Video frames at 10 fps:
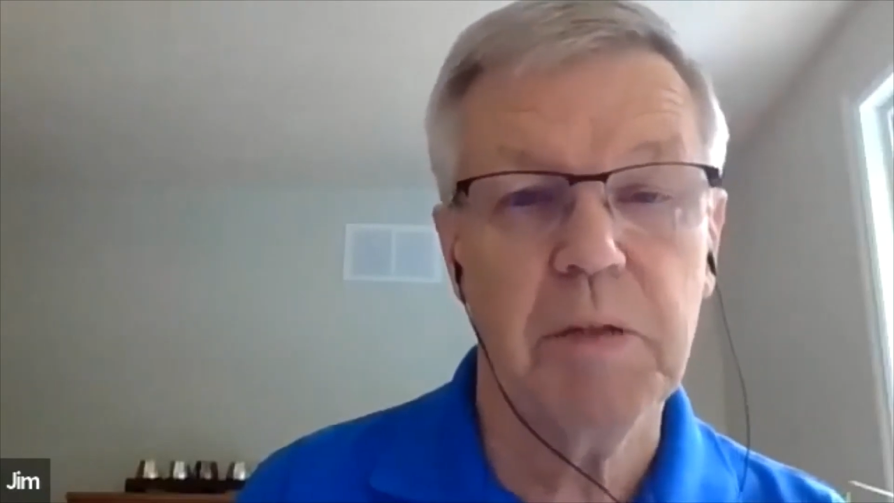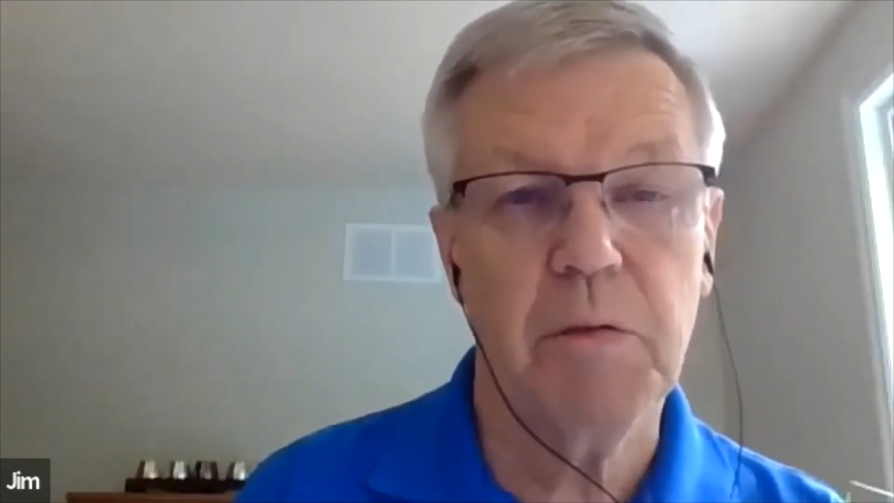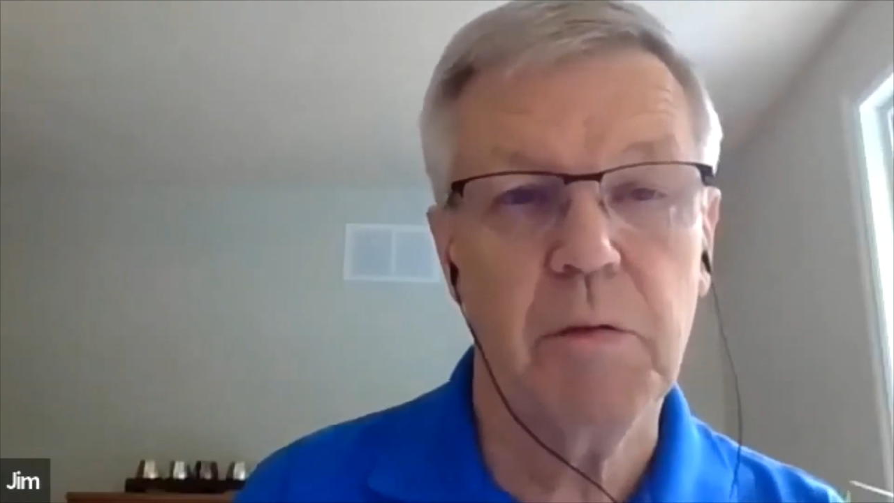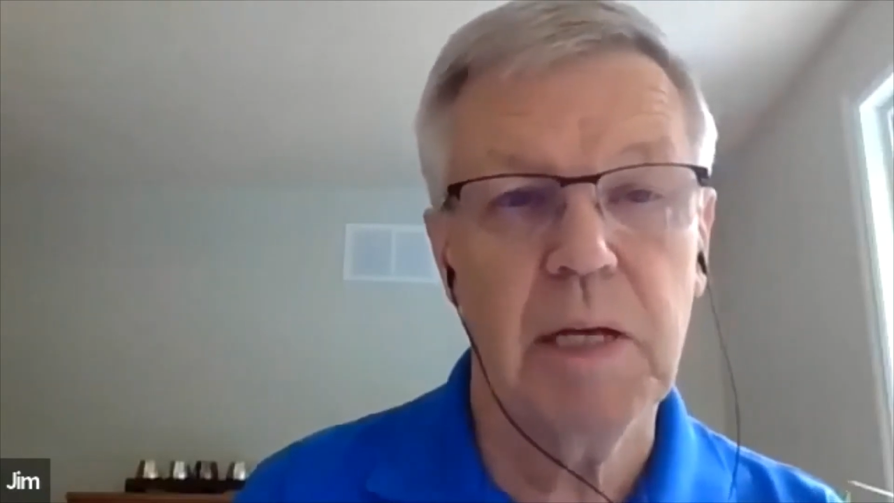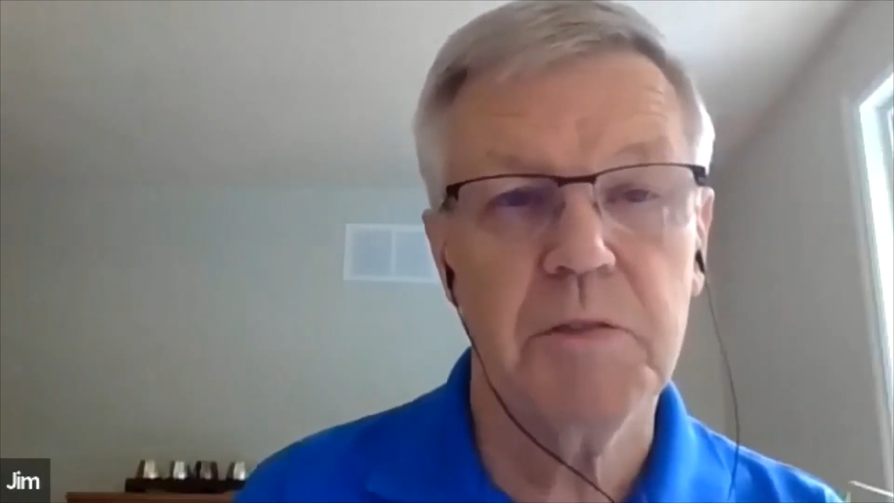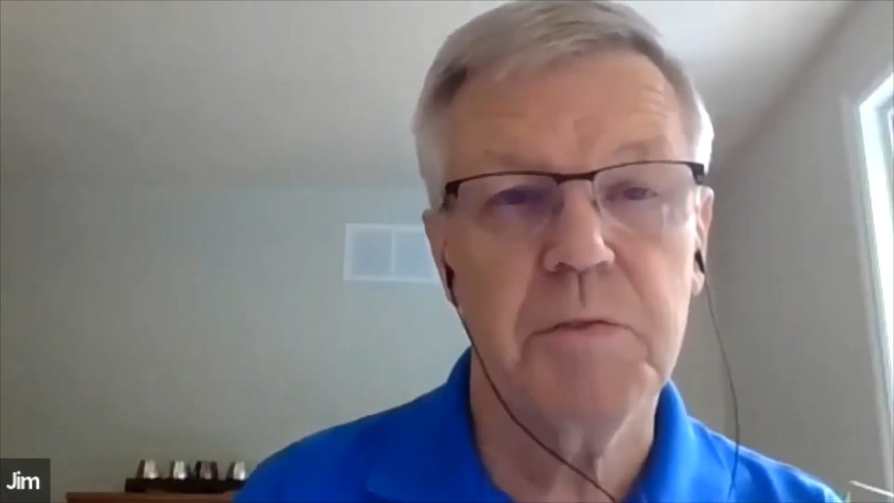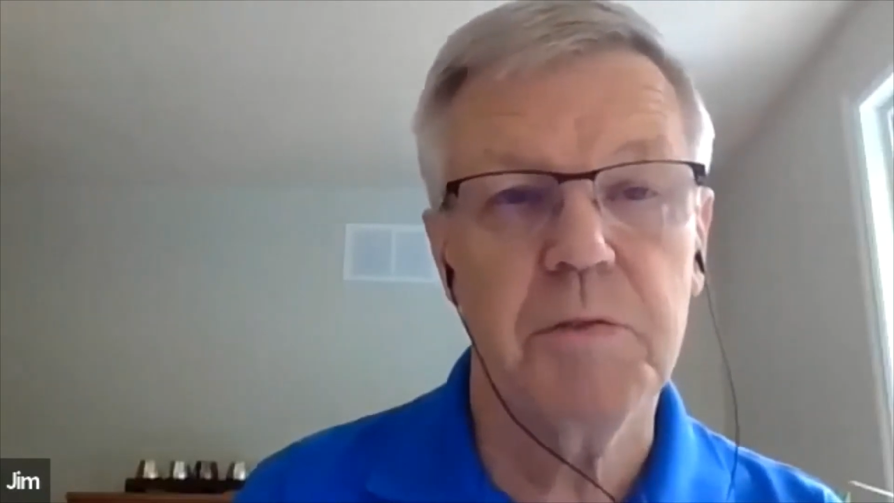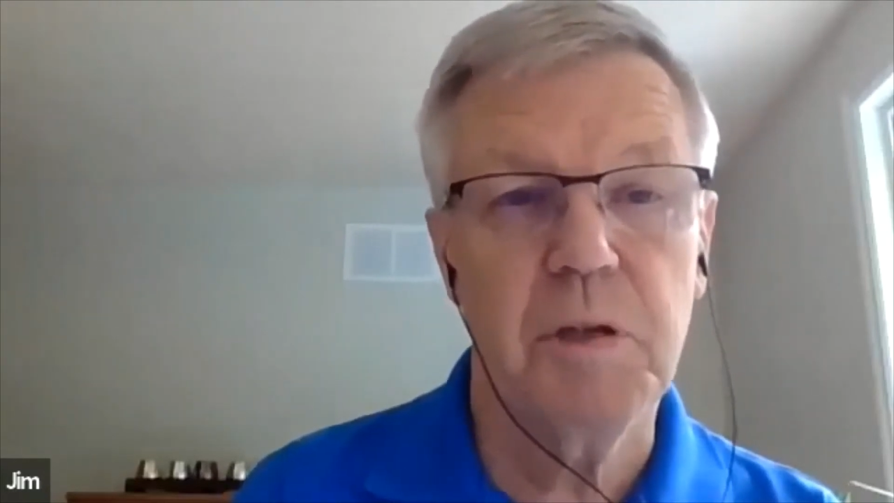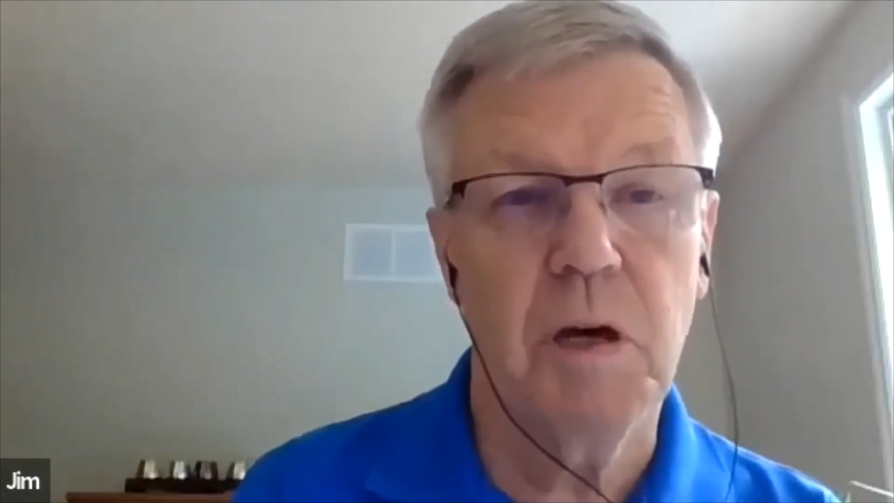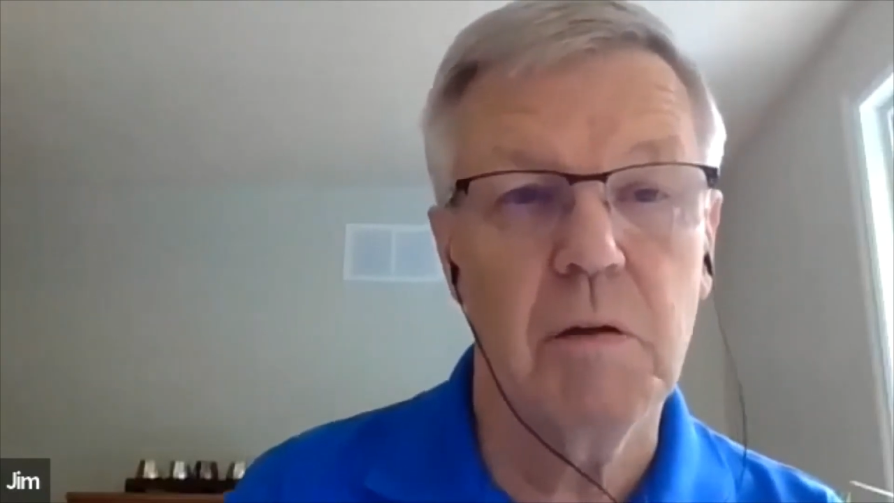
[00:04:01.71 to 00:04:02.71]
their last few
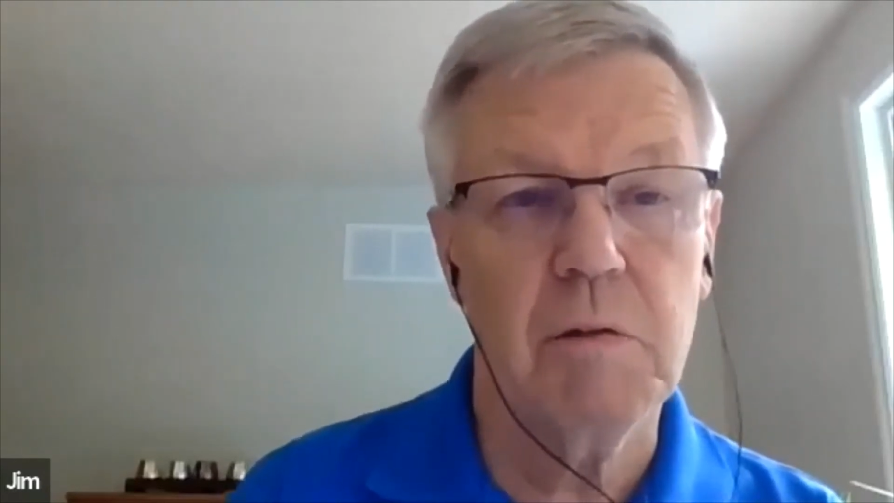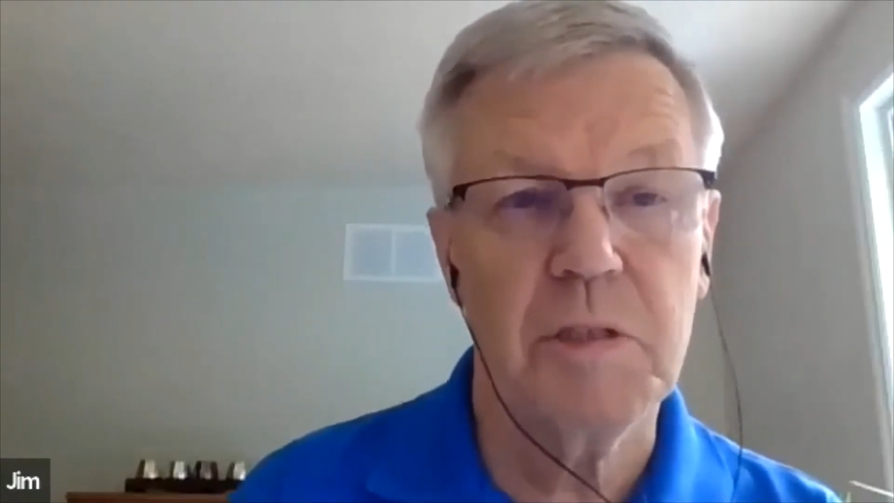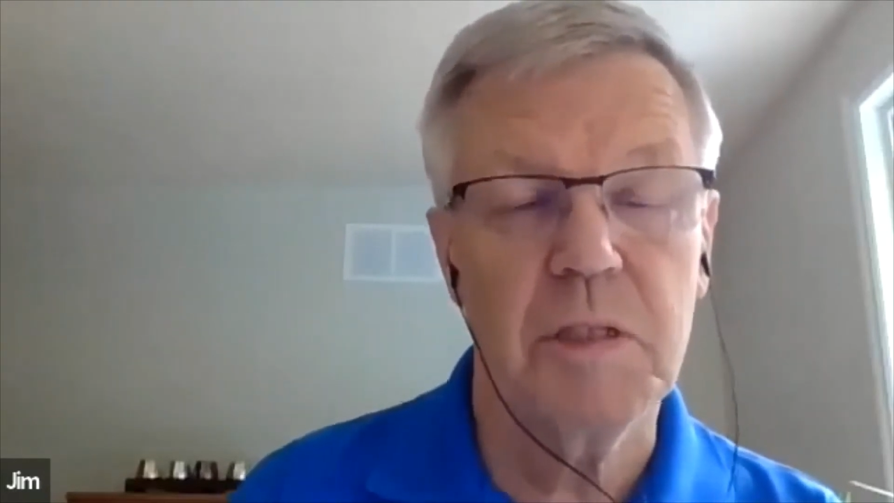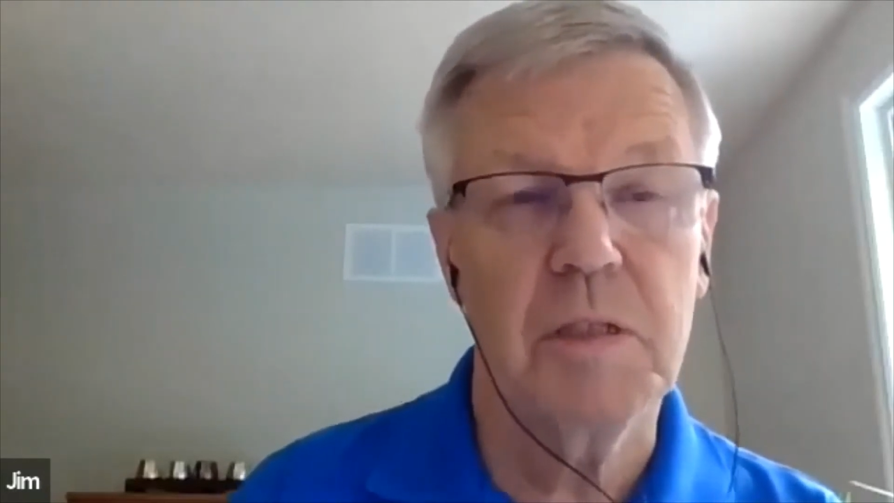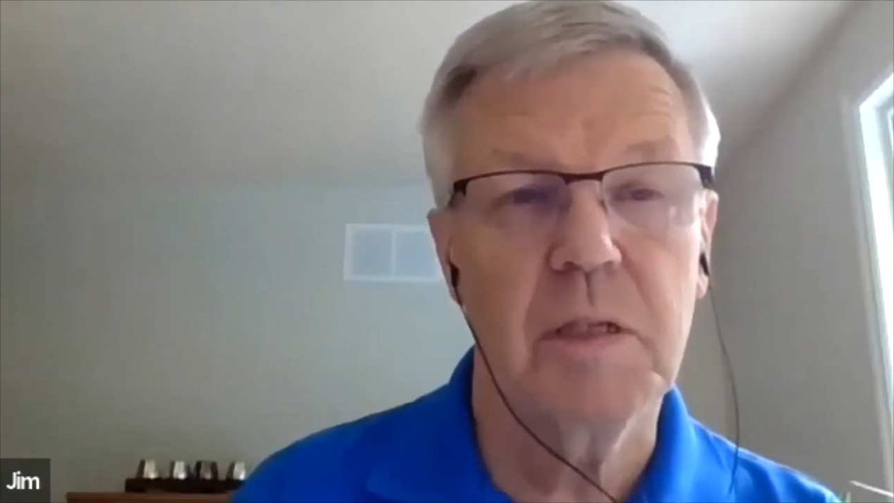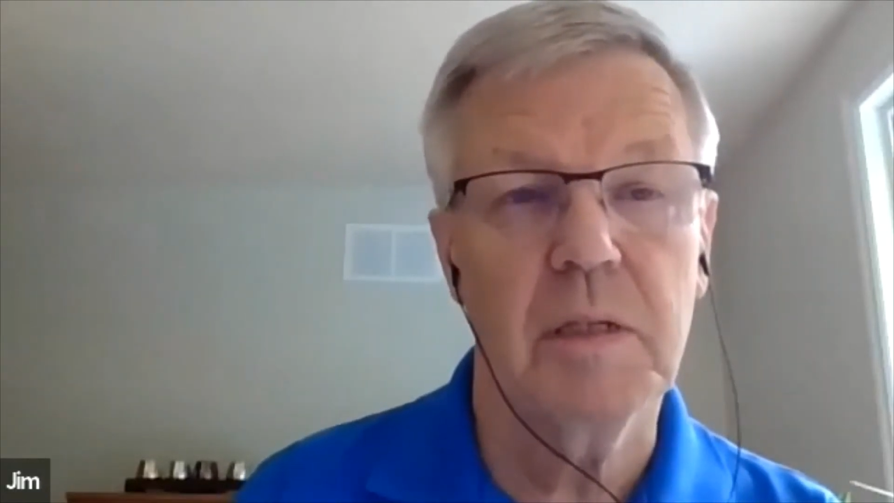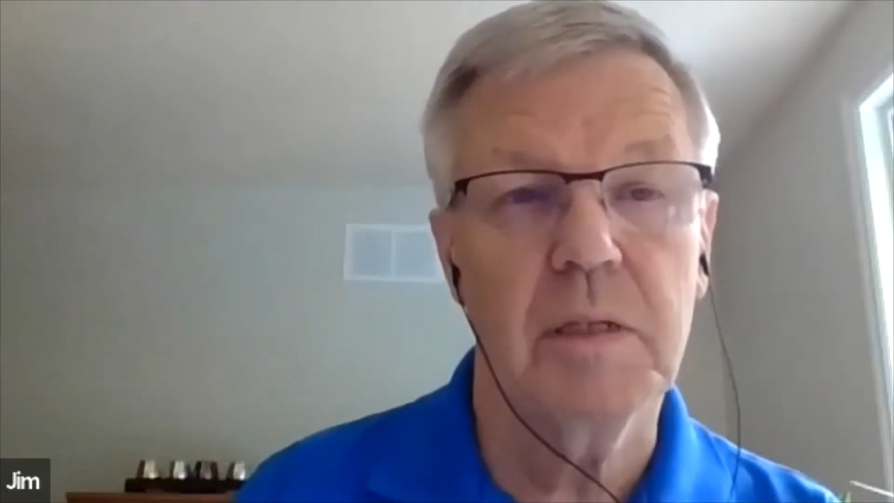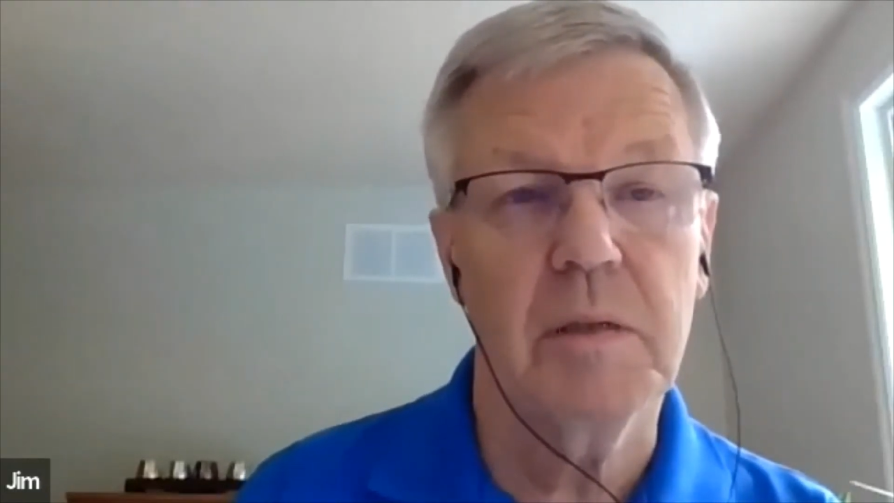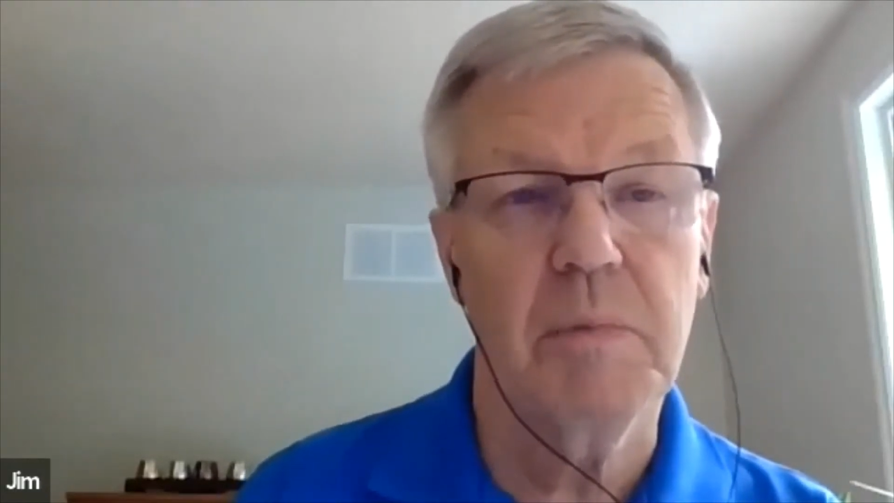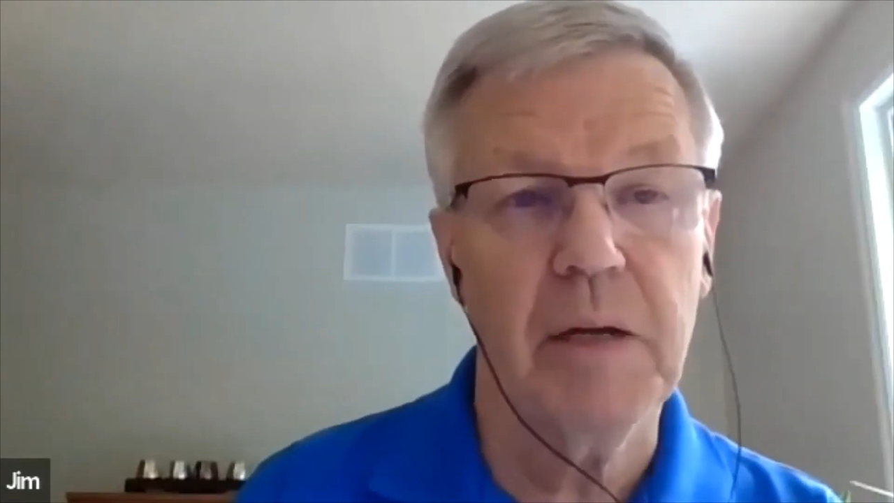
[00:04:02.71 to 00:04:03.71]
dollars in the